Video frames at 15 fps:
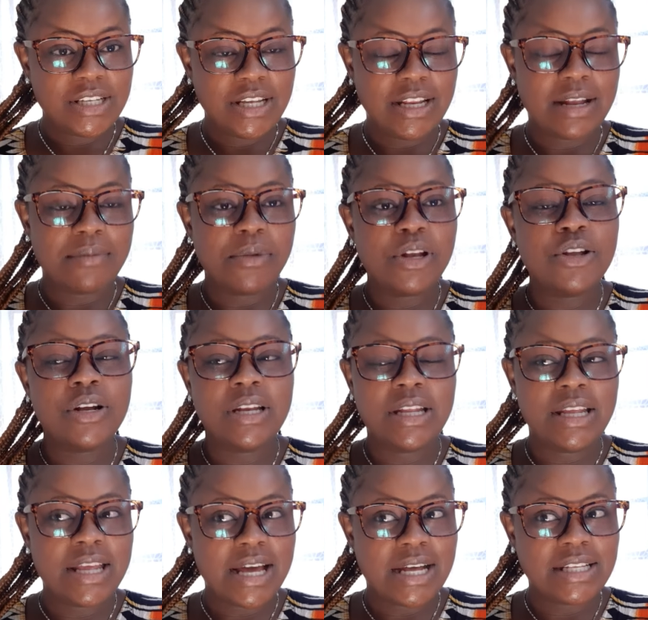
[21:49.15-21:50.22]
in a million
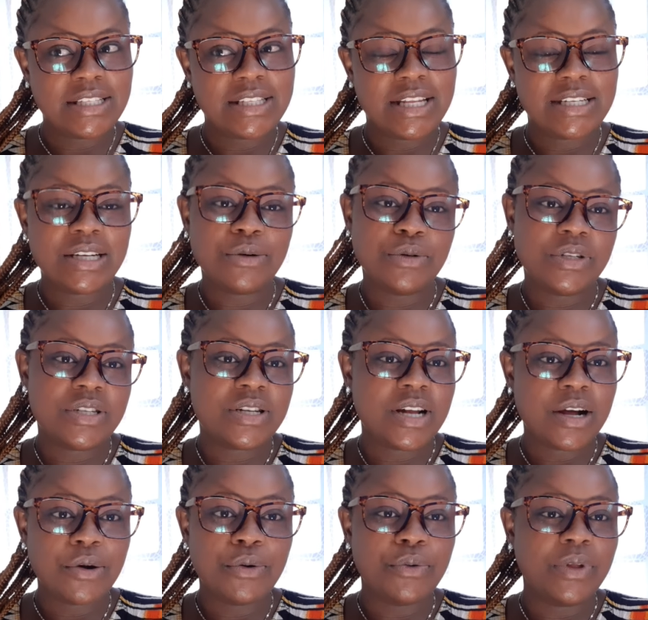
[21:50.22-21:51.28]
years that I would
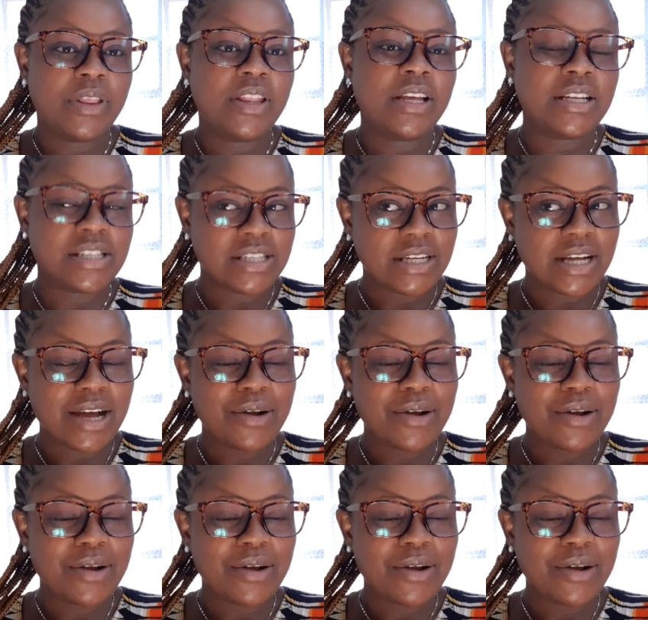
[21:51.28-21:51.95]
struggle with eating.